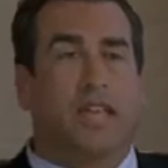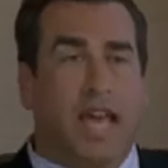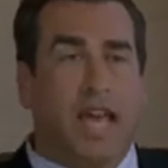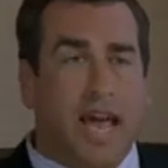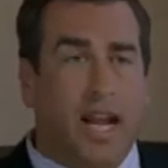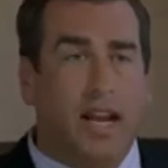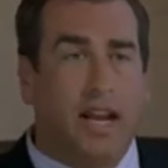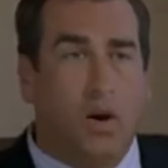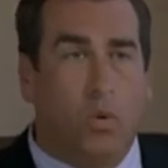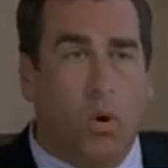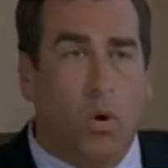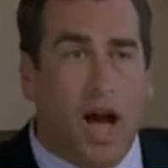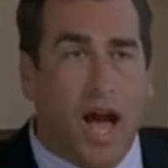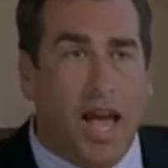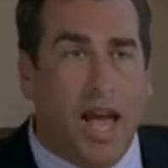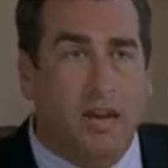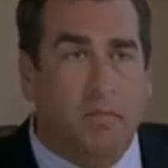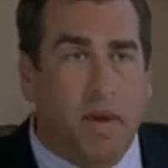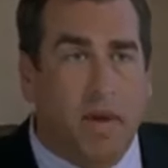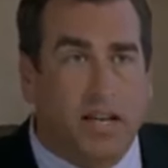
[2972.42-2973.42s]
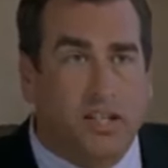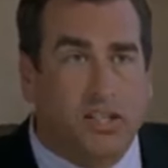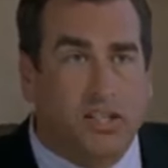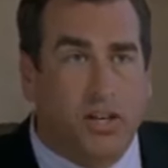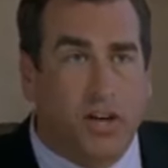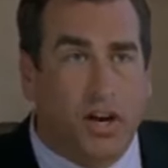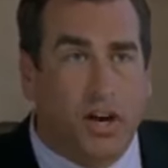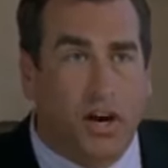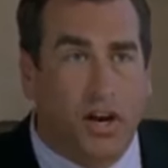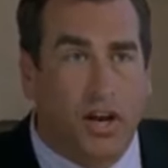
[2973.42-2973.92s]
the Catalina Wine
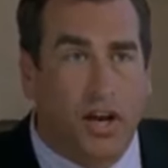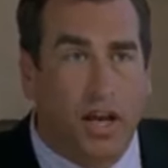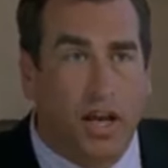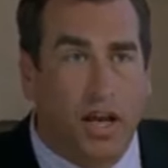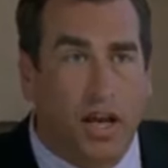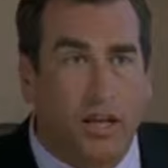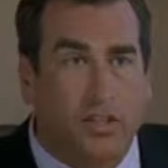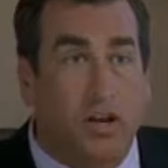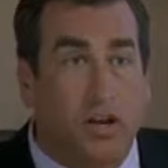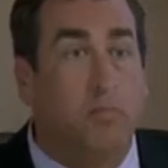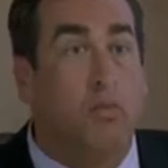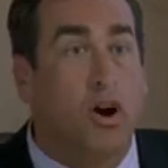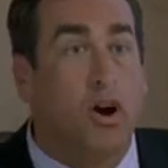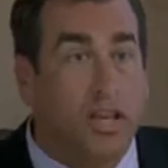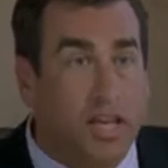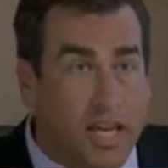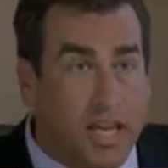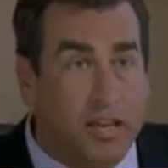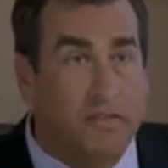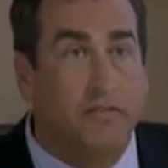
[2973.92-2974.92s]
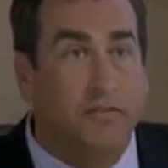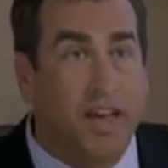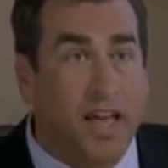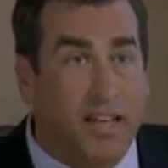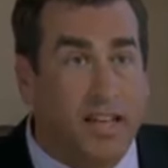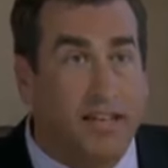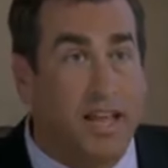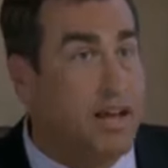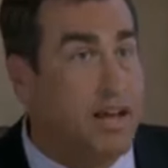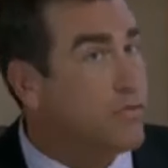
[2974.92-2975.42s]
Mixer. It's our marquee
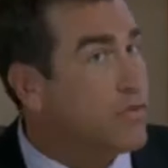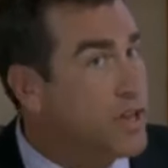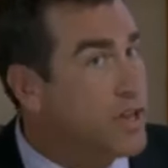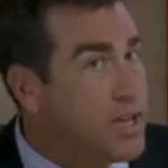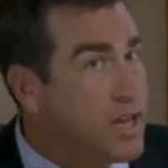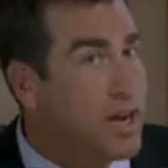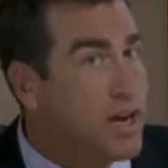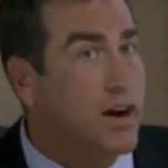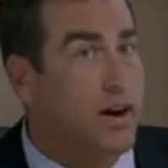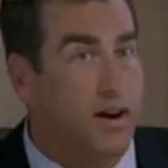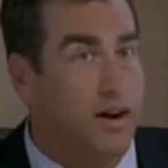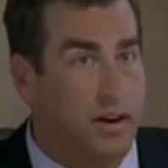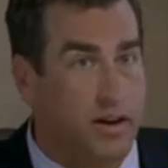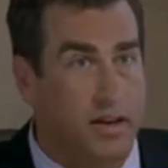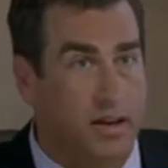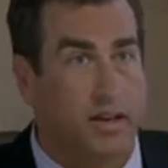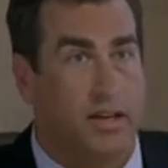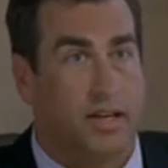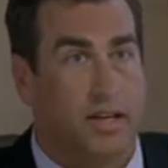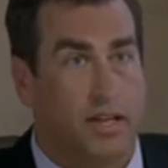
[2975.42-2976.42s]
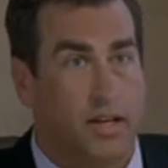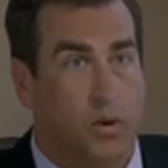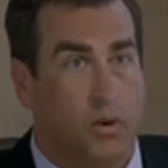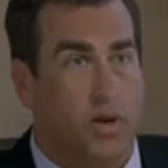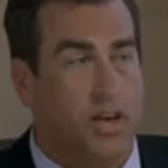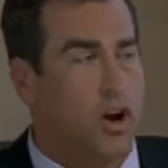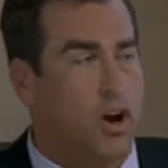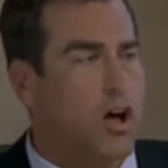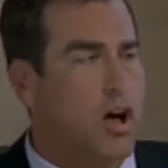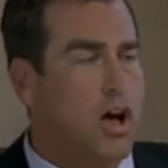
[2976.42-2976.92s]
event every year.
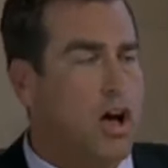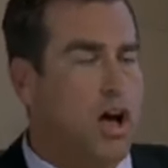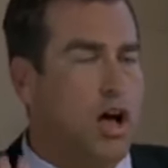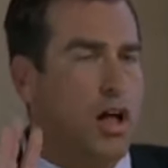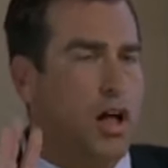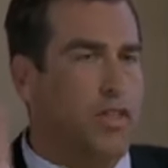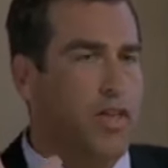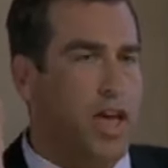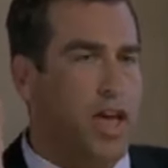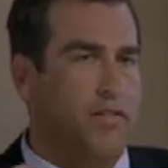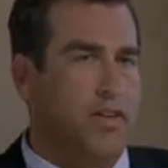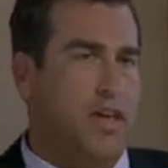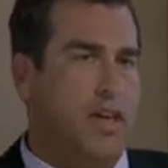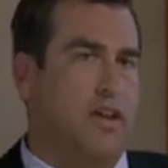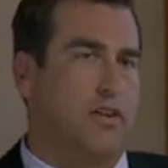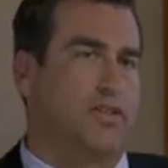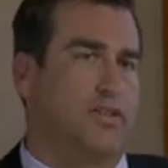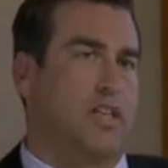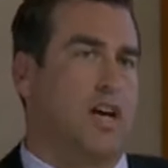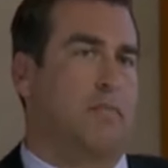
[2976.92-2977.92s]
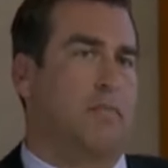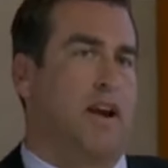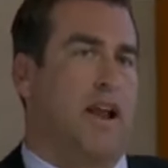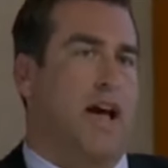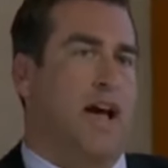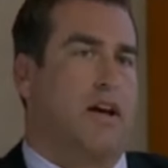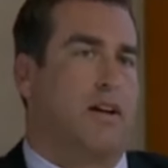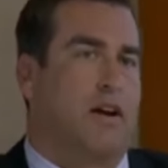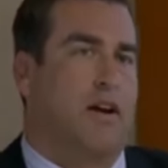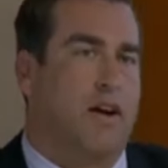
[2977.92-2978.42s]
We get all the heavy hitters coming
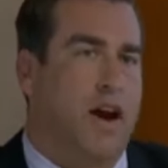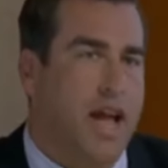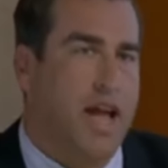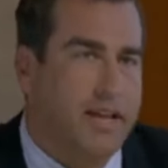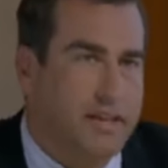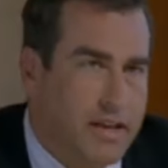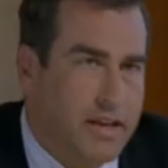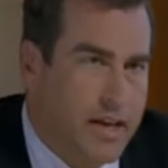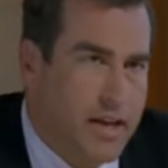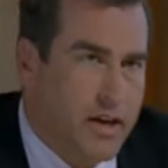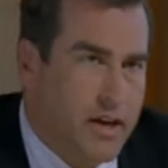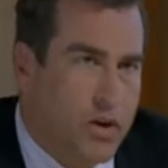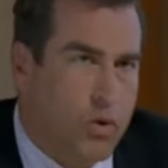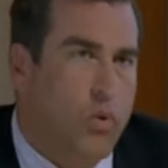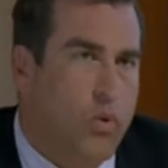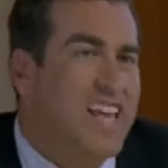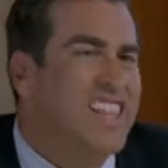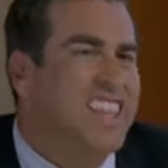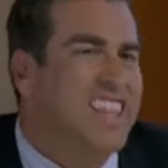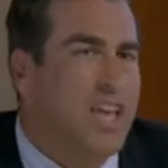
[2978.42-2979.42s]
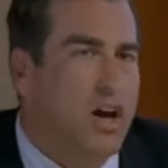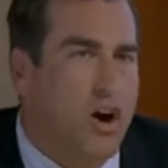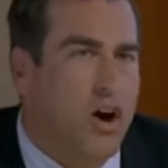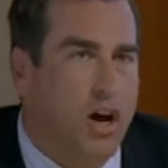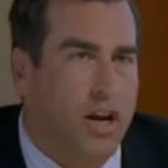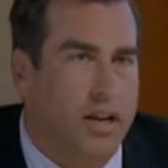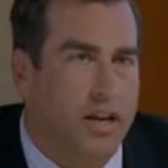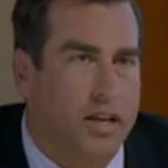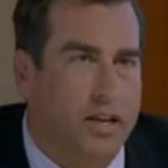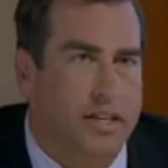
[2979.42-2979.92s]
out, all right?
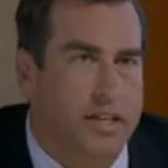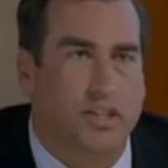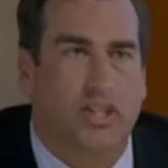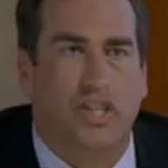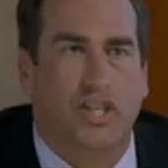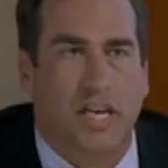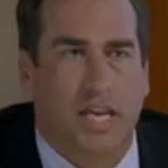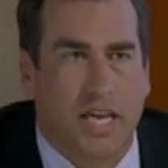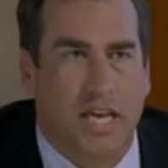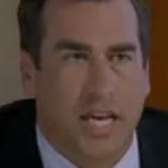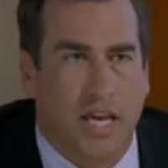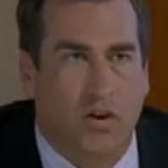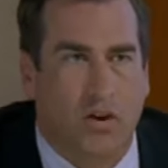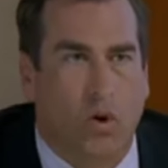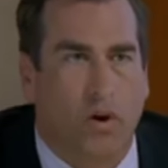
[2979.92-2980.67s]
Raytheon, GE,